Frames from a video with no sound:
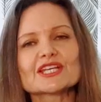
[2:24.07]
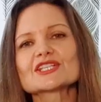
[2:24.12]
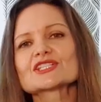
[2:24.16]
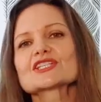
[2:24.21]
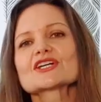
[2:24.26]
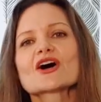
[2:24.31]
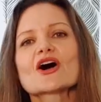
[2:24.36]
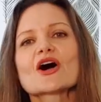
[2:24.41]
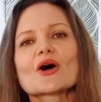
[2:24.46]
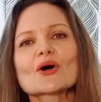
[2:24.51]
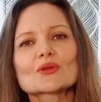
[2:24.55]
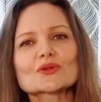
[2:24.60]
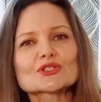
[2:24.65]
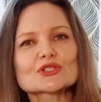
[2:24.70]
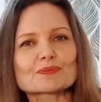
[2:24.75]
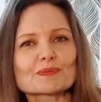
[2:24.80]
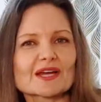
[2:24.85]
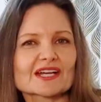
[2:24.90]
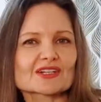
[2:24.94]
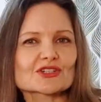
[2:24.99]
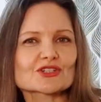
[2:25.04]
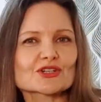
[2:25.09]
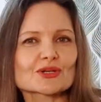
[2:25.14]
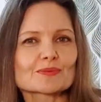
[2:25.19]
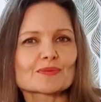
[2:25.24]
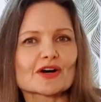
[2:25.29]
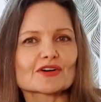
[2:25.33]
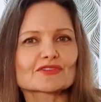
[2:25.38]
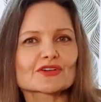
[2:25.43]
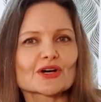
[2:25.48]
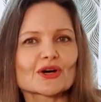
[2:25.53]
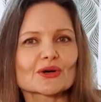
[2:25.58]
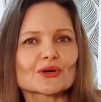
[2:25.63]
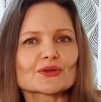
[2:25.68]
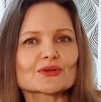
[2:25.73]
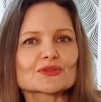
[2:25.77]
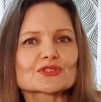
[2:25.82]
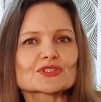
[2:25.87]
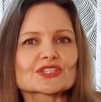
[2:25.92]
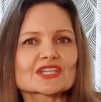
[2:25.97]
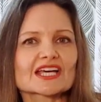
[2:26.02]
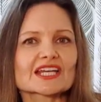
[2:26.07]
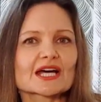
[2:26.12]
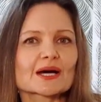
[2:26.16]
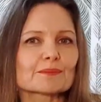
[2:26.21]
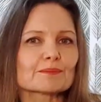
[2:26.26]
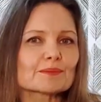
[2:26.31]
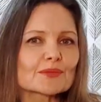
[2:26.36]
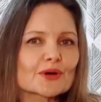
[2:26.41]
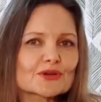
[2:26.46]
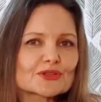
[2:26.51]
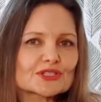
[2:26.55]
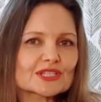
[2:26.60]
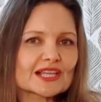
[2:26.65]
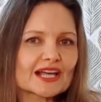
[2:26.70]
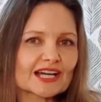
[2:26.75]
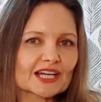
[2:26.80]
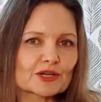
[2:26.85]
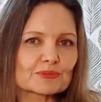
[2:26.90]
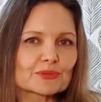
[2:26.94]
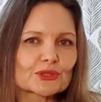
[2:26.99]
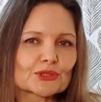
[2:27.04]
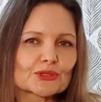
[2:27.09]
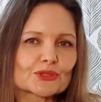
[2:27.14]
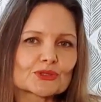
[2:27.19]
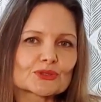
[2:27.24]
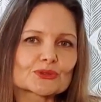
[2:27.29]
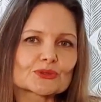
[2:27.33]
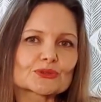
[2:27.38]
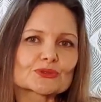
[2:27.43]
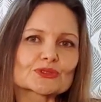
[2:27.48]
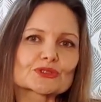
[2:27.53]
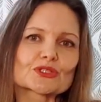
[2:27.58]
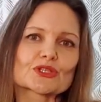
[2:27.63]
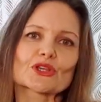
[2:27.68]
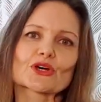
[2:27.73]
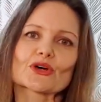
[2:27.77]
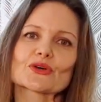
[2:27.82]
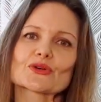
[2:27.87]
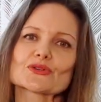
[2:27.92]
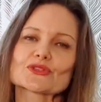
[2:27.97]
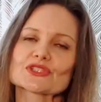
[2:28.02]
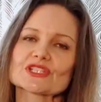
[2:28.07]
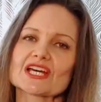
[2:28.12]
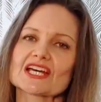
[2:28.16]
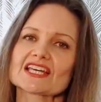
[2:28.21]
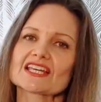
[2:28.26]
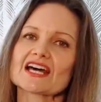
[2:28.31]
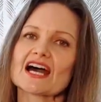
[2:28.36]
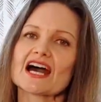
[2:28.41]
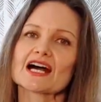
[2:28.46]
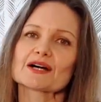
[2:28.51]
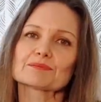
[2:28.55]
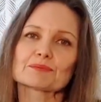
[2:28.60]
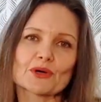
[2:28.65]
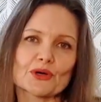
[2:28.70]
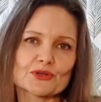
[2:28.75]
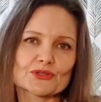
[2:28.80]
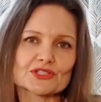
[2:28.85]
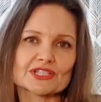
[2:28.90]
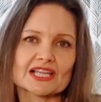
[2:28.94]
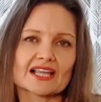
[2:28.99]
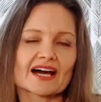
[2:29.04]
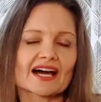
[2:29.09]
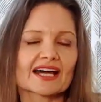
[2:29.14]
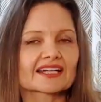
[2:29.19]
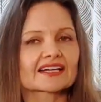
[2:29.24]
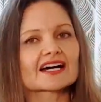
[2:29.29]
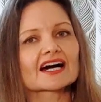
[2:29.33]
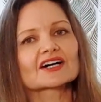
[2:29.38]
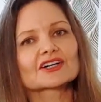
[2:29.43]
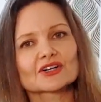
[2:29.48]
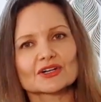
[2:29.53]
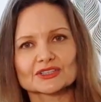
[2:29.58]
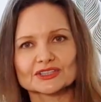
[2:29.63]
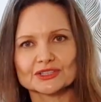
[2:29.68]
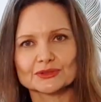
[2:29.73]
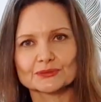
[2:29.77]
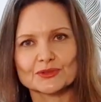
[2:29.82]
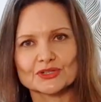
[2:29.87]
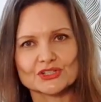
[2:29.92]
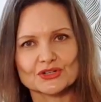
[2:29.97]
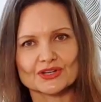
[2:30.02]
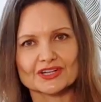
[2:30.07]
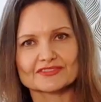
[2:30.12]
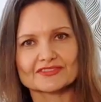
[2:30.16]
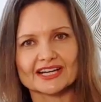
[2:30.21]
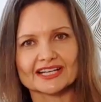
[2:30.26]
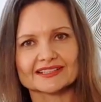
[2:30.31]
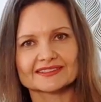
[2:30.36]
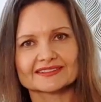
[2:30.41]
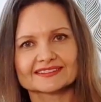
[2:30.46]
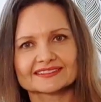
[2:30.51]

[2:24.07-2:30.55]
is the whole spectrum of coats that are most like a poodle to those that are most like a golden retriever.